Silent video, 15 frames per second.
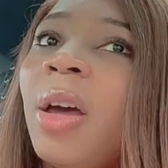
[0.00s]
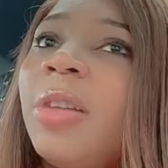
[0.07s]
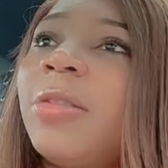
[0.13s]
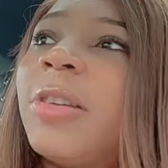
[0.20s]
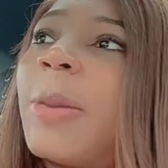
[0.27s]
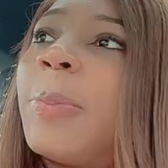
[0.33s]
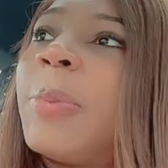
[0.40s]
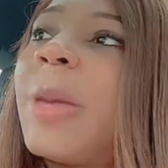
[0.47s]

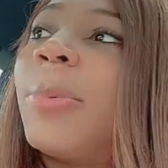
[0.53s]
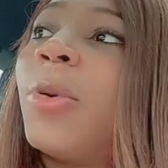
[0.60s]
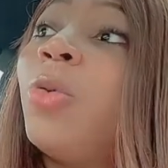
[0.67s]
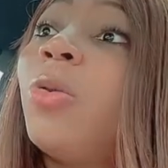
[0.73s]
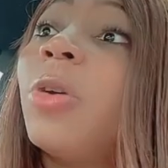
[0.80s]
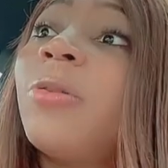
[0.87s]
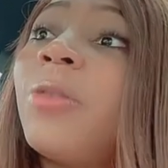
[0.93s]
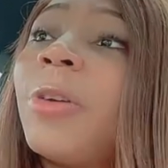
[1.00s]
to the people
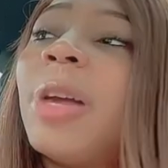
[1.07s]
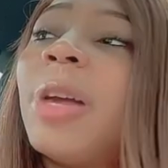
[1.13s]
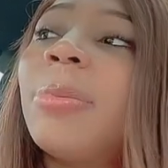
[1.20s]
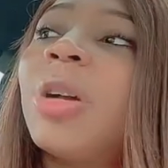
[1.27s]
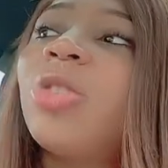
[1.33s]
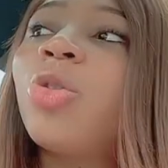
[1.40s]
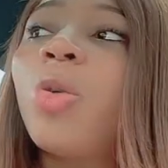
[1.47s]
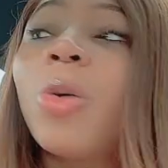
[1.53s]
who are very
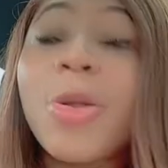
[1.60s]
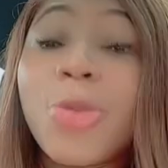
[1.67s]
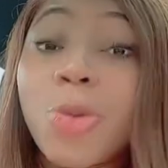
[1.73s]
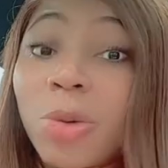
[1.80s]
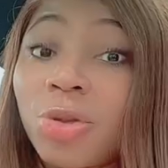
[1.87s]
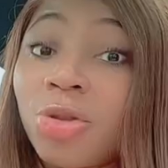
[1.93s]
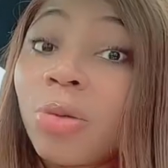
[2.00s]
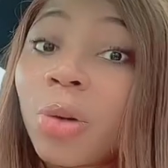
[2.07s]
much going through
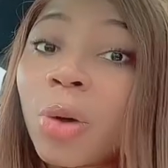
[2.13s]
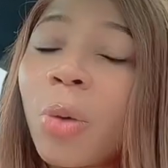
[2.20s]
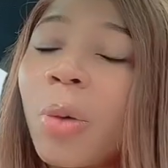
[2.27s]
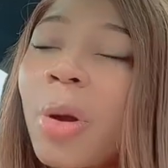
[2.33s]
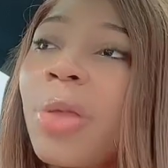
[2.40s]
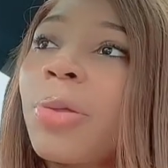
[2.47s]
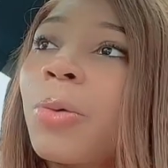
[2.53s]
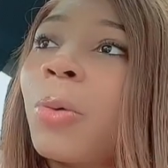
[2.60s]
what you were
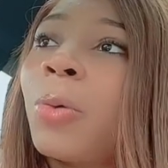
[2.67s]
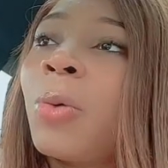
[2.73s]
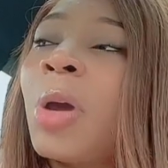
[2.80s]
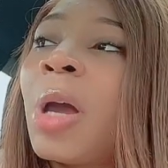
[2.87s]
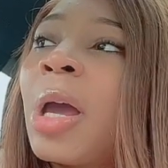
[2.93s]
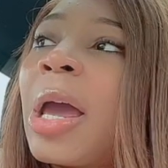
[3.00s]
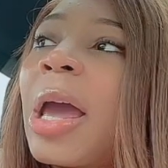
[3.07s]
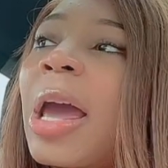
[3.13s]
going through
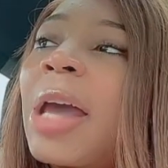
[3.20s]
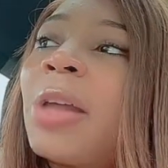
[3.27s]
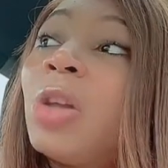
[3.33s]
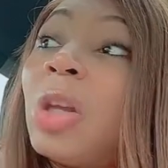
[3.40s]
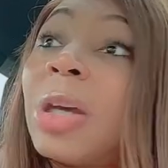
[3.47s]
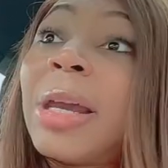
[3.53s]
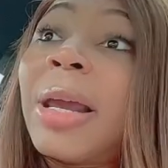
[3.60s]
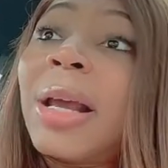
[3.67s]
and
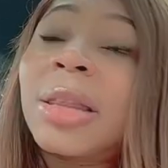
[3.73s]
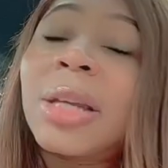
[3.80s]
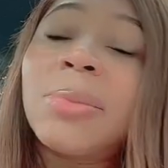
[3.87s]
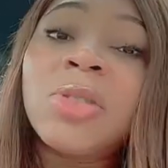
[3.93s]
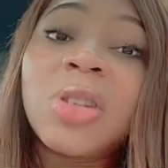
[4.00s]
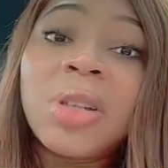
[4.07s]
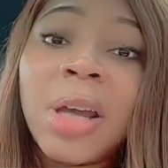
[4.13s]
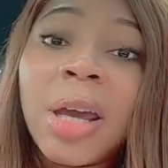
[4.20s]
looking at them
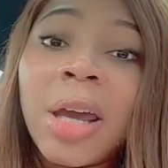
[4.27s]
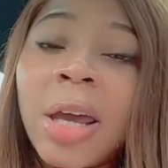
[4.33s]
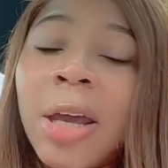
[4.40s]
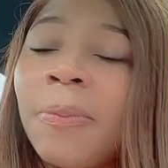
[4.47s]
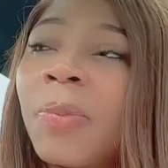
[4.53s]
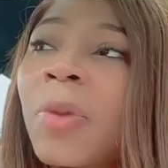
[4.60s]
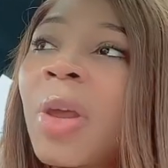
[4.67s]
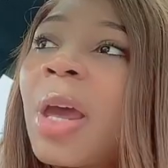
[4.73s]

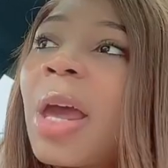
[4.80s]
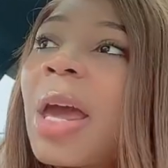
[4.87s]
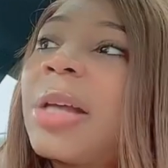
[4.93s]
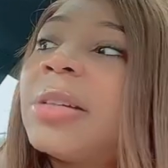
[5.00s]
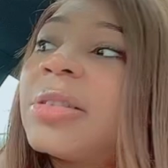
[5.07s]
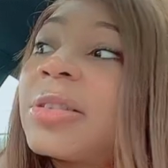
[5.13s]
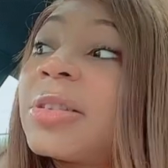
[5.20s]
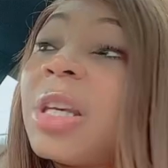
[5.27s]
today
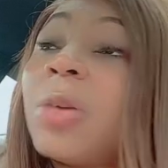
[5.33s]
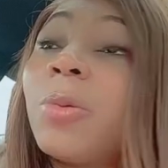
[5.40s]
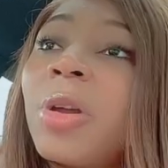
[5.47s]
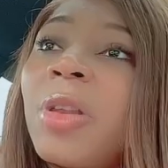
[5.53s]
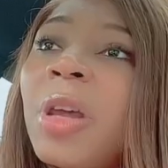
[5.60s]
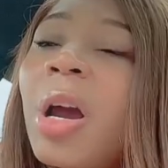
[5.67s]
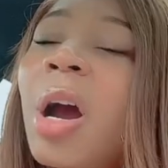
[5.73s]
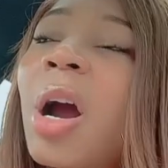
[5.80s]
and seeing where
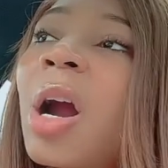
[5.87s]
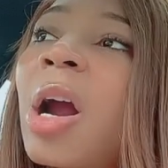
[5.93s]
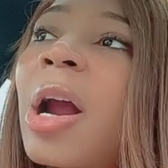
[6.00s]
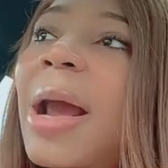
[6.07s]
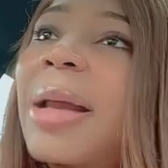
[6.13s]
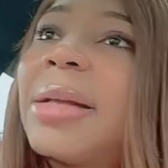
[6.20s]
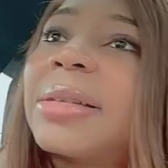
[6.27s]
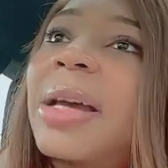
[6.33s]
they are
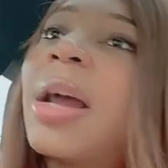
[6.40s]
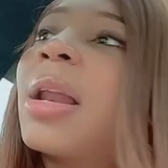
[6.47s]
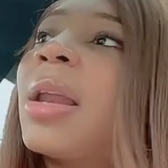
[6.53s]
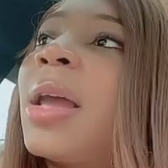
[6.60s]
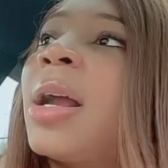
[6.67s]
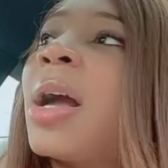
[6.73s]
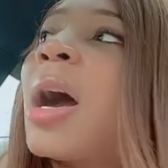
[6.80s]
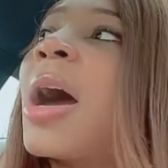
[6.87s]
and it's kind of
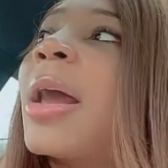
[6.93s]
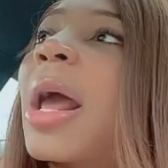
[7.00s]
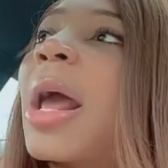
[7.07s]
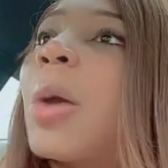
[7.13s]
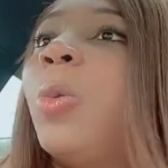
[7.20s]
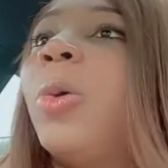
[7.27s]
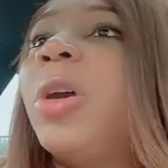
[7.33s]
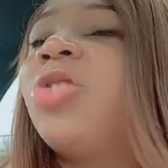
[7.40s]
like god i
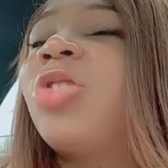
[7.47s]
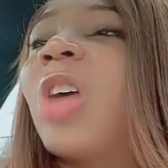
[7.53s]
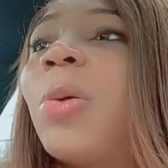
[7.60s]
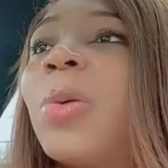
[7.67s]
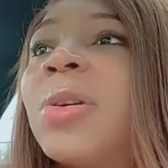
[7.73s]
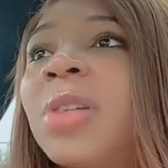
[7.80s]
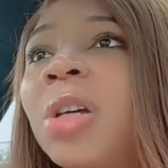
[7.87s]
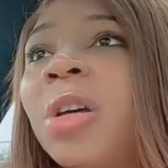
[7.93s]
wish i
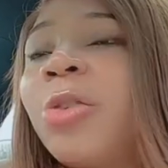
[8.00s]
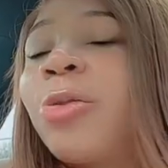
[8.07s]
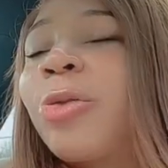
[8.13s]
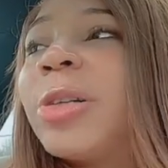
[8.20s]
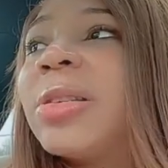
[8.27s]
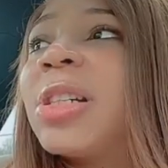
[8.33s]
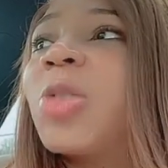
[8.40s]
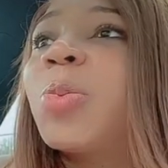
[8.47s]
was a good
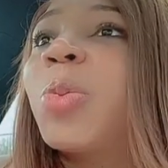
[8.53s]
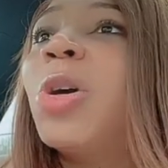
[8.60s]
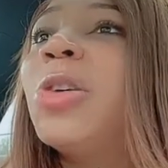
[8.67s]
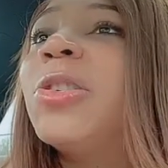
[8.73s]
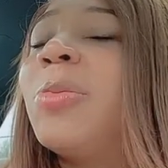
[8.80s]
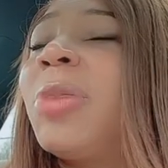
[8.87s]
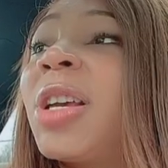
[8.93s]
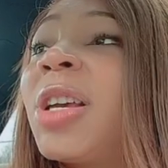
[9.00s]
friend to this
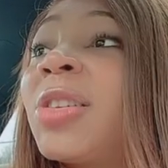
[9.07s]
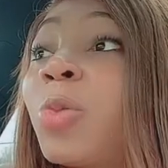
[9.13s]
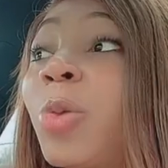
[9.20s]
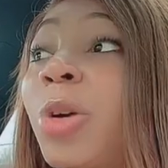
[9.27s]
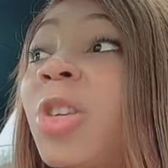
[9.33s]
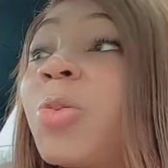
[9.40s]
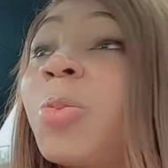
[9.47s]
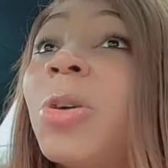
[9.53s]
person because
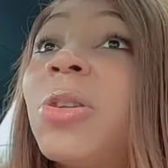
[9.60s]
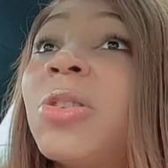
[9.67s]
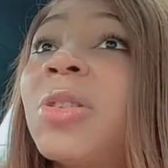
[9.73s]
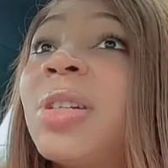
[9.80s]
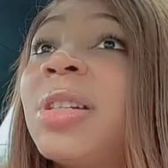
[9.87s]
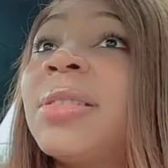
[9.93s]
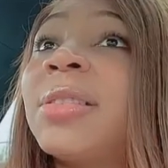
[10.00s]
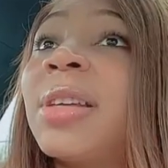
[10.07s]
where this
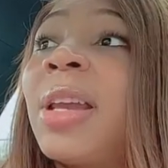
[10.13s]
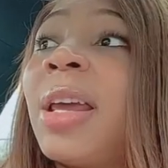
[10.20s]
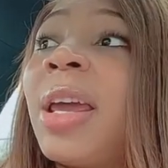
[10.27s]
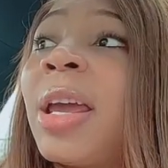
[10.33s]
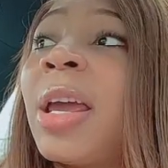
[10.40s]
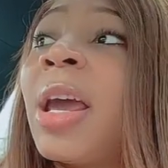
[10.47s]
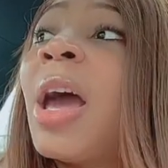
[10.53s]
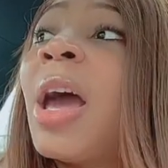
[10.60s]
person is today